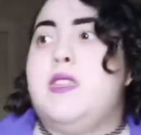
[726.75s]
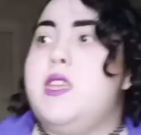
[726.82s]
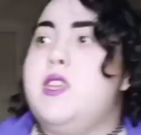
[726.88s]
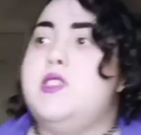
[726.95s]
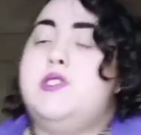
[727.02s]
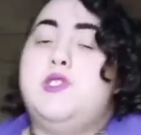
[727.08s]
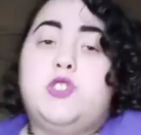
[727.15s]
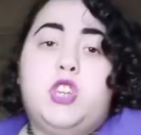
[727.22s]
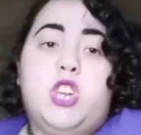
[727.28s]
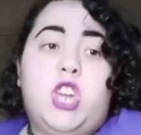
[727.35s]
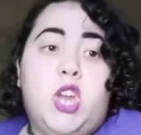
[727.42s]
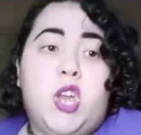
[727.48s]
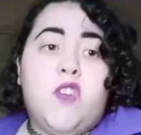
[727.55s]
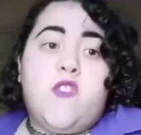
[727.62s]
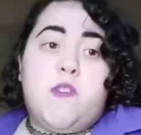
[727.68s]
And she could
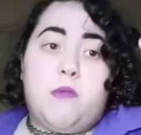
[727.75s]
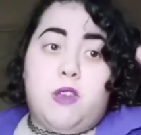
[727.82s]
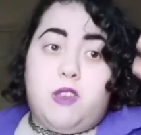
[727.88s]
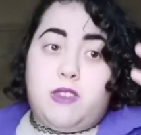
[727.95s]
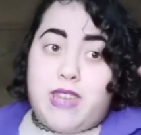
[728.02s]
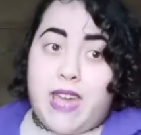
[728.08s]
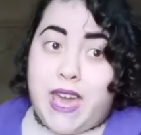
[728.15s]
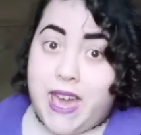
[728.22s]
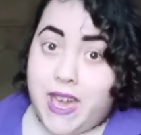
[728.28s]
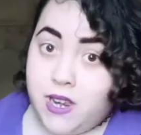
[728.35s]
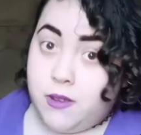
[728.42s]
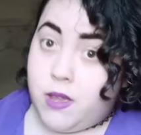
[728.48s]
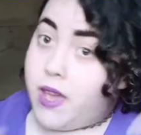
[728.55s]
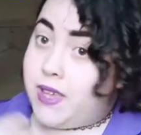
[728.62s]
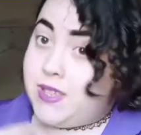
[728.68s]
hear from her
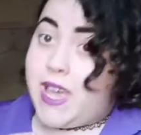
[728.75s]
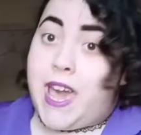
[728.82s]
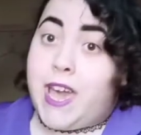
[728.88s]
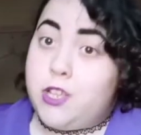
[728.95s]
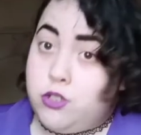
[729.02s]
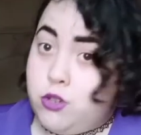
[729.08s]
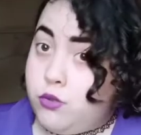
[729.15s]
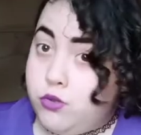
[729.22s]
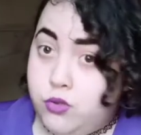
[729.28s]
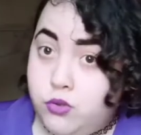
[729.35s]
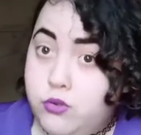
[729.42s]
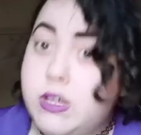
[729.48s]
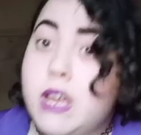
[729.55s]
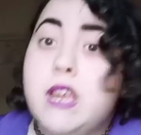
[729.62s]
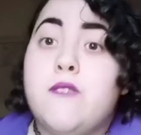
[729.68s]
dad, because I don't do
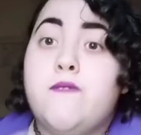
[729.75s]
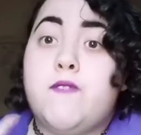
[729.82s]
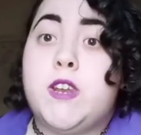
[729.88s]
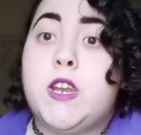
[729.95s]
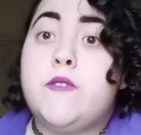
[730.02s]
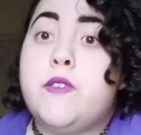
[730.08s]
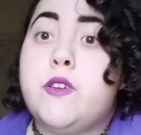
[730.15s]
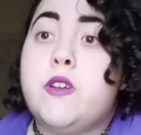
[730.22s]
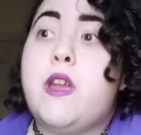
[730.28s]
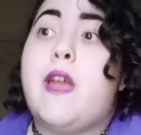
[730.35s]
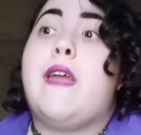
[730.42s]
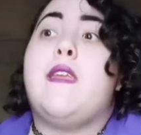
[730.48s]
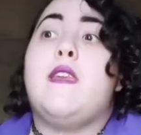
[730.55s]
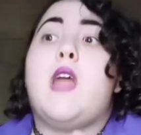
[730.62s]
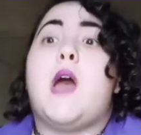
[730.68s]
that in front of her.
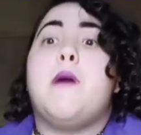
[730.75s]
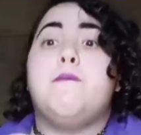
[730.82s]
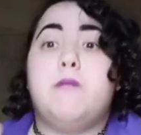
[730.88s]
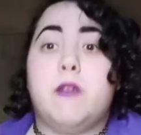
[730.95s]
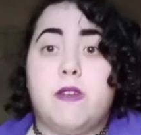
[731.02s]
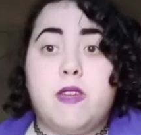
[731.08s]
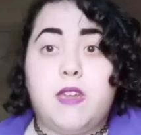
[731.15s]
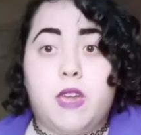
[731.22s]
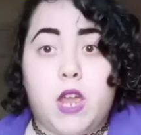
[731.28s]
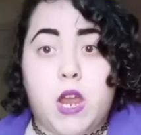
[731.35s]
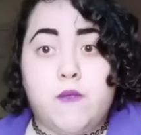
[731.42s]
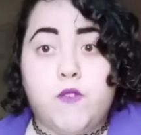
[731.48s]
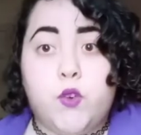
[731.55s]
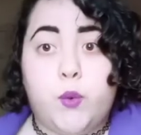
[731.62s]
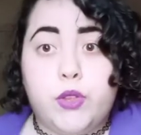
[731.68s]
I'm very
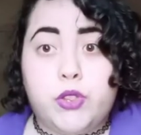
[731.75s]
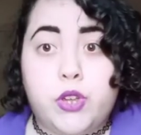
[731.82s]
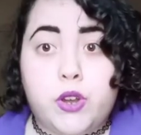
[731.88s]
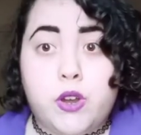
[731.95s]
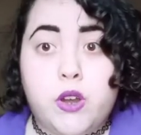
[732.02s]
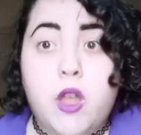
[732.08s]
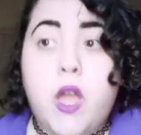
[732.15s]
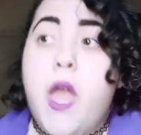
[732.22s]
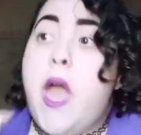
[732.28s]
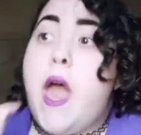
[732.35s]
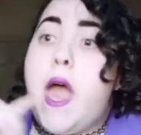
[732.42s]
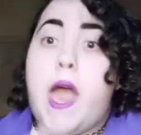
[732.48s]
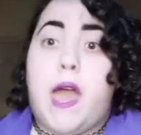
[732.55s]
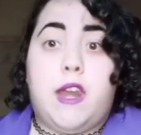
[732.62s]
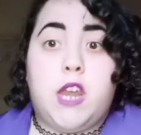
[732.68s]
careful with her.
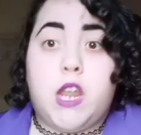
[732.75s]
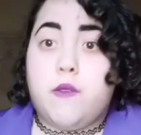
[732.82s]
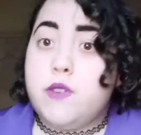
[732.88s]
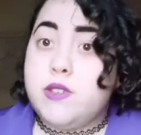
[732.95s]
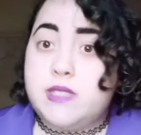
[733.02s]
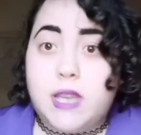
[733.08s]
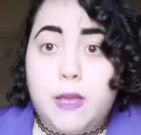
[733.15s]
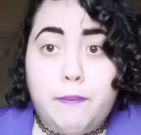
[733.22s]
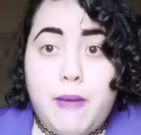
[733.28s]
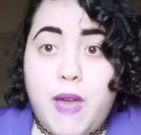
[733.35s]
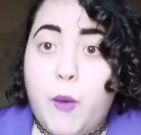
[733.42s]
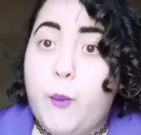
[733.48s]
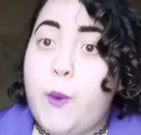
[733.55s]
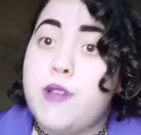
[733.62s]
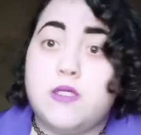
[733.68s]
I never say
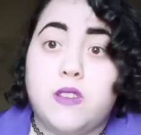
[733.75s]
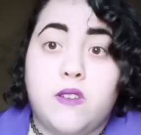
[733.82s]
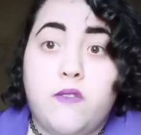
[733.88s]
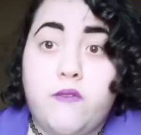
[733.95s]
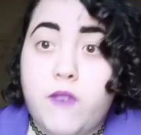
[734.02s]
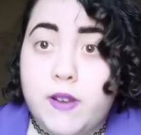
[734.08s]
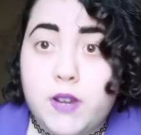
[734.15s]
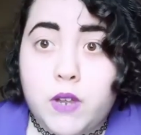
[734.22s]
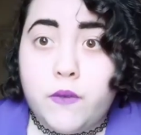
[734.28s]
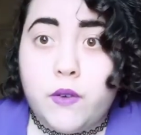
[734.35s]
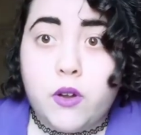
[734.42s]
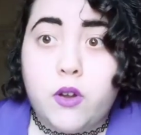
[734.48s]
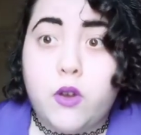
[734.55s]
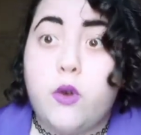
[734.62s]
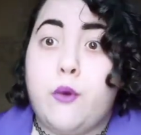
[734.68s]
bad words in front of
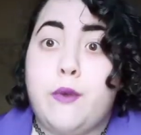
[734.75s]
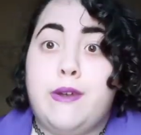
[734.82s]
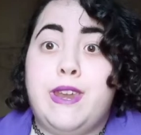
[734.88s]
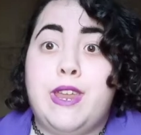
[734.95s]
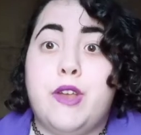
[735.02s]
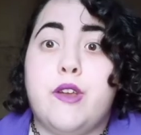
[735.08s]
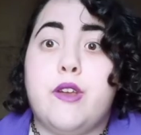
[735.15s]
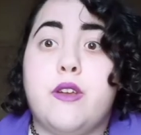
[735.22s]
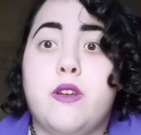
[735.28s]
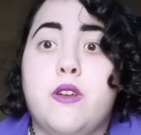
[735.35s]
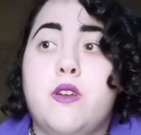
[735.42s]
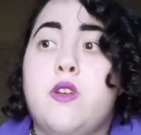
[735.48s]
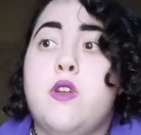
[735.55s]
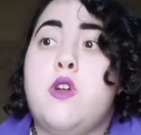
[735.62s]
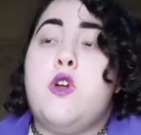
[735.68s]
her or near
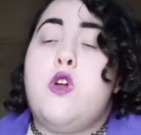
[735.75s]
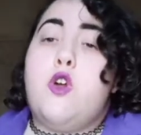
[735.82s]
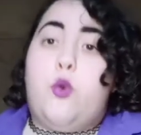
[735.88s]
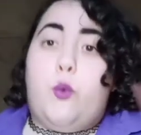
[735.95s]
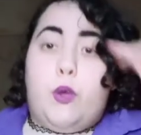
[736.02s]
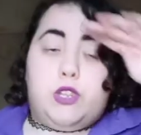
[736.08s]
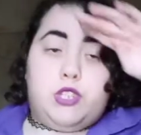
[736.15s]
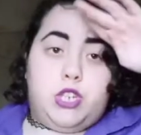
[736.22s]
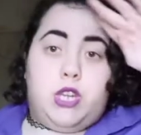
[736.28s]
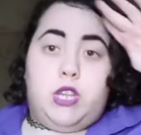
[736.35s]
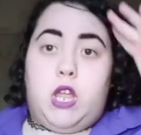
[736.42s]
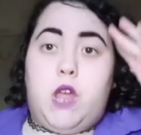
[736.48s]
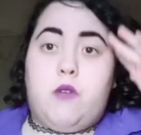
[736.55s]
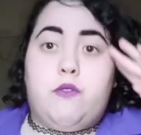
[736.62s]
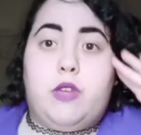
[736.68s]
her, where she
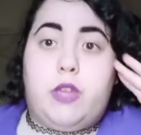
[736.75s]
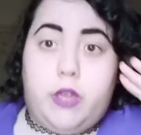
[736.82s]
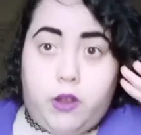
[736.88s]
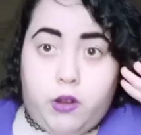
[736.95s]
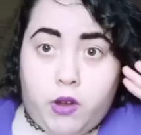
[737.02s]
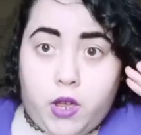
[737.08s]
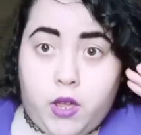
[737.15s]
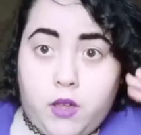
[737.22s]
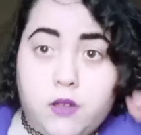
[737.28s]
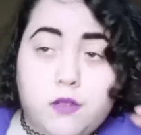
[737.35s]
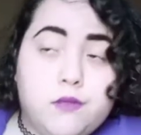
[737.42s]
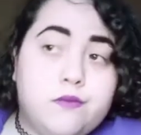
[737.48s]
can ever hear it.